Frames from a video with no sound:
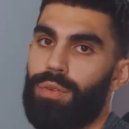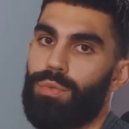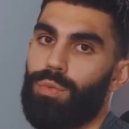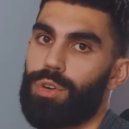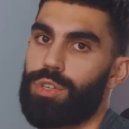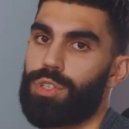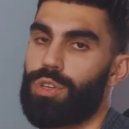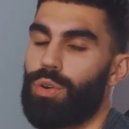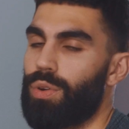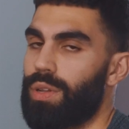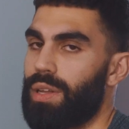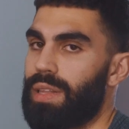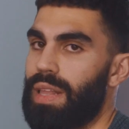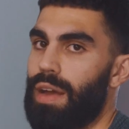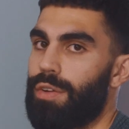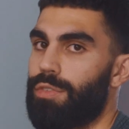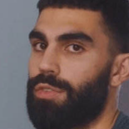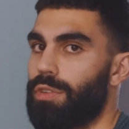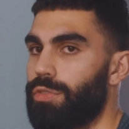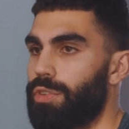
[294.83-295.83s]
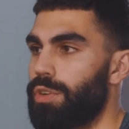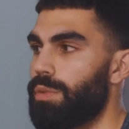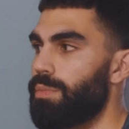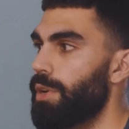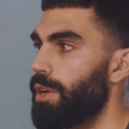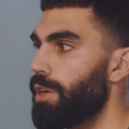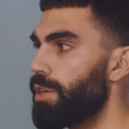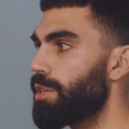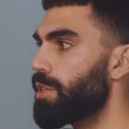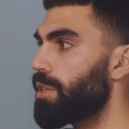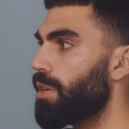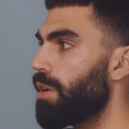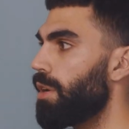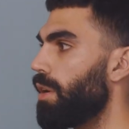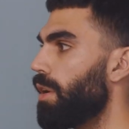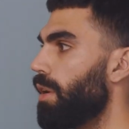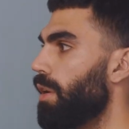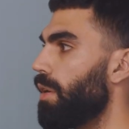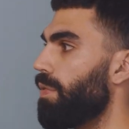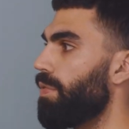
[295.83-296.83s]
and we're just going like that for a few minutes,
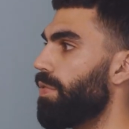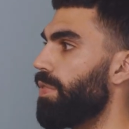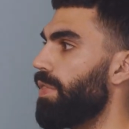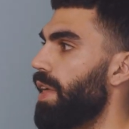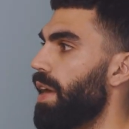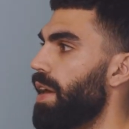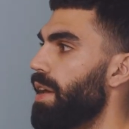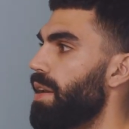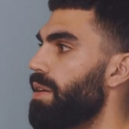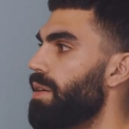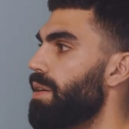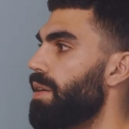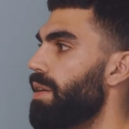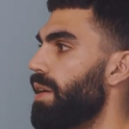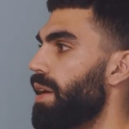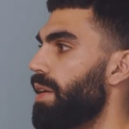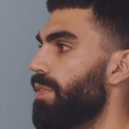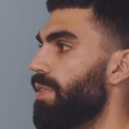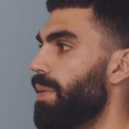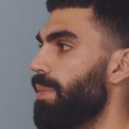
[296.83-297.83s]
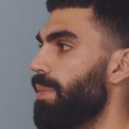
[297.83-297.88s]
then if